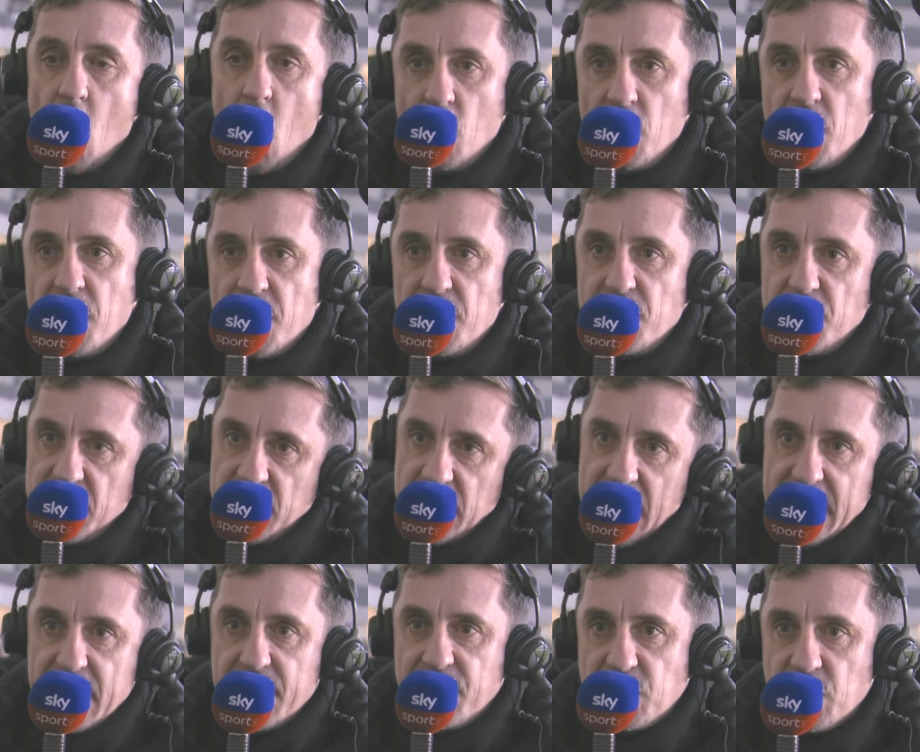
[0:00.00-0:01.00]
other than the
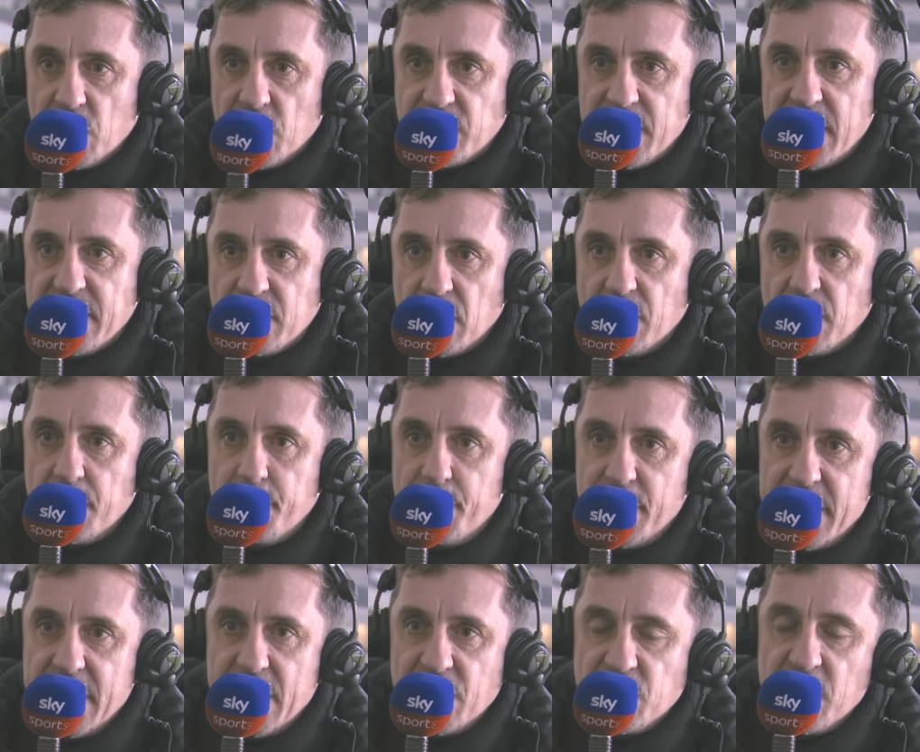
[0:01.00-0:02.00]
lack of success on the
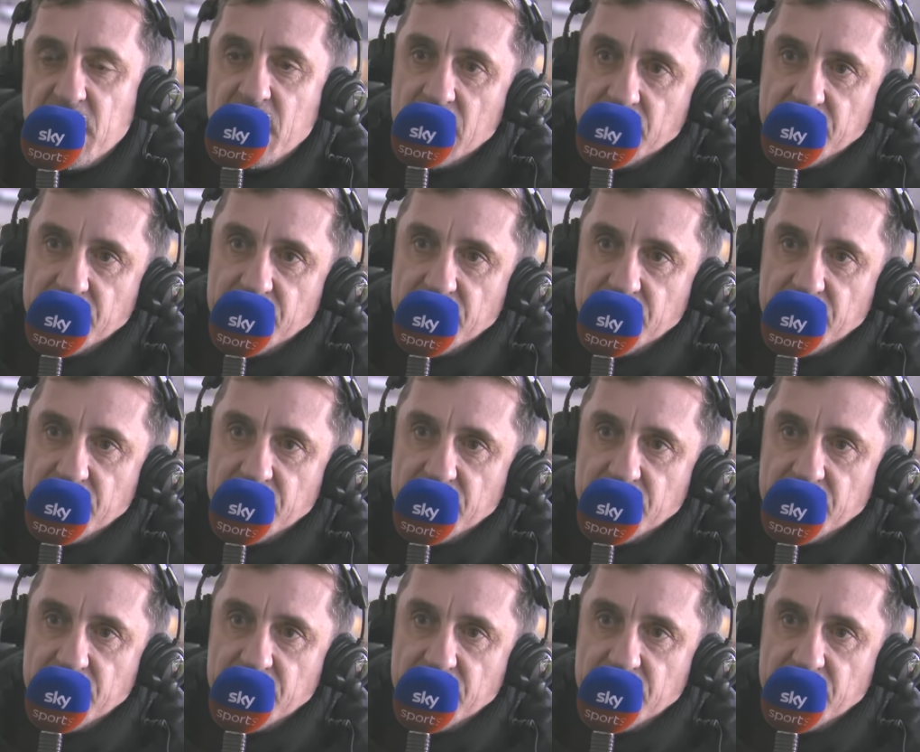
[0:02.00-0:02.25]
pitch,